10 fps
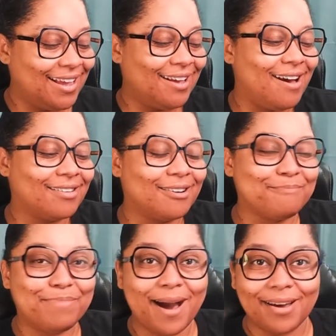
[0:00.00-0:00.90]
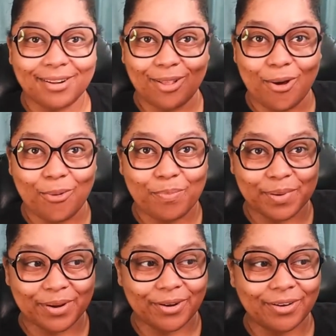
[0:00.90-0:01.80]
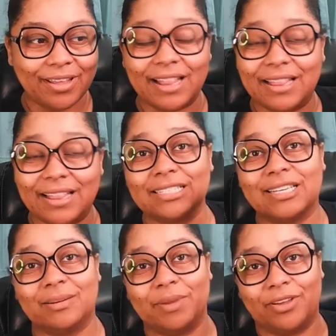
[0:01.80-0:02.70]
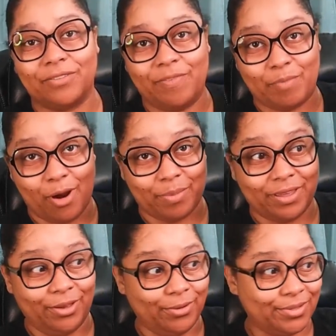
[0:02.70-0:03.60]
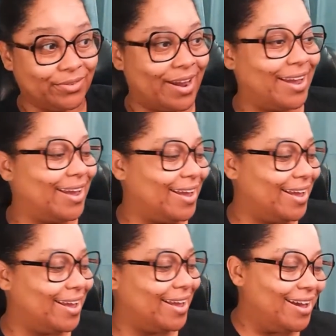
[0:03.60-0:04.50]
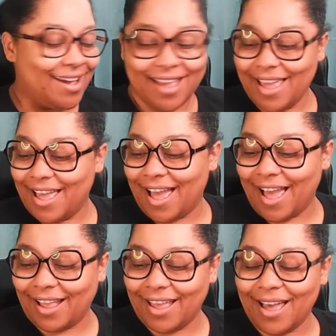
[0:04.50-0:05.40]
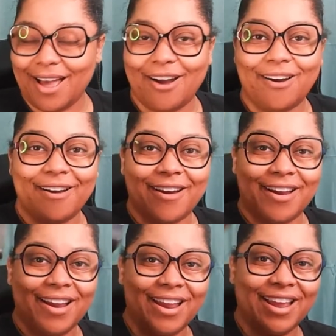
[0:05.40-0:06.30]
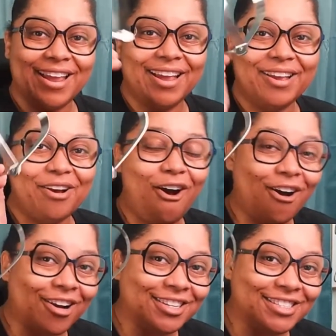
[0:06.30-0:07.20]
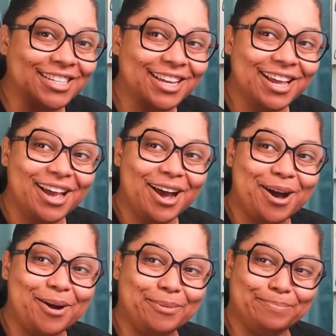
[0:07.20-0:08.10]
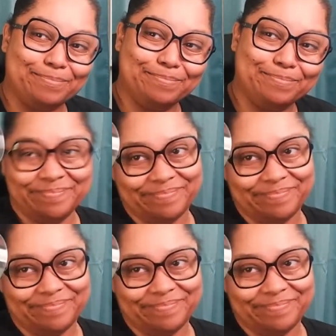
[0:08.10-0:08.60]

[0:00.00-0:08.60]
got our bottle opener. This is going to be good for barbecues, right? I got our heart, I don't